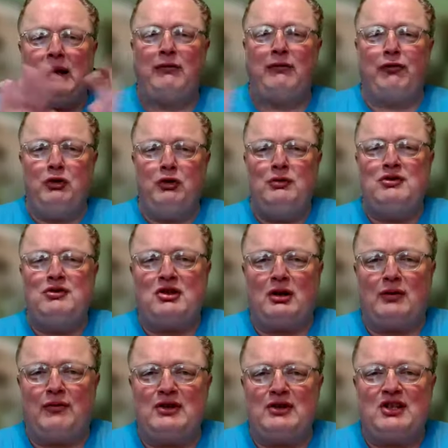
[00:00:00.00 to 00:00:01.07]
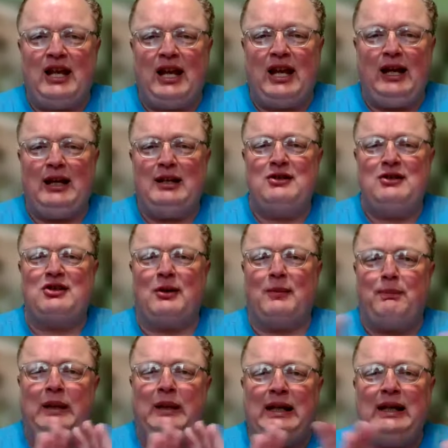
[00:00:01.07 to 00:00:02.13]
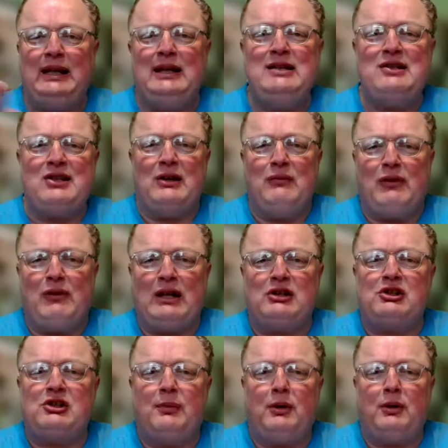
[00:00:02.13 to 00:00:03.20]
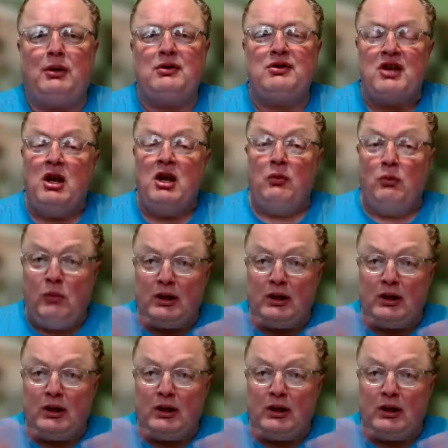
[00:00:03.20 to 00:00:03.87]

big food service cans of peas and vegetables,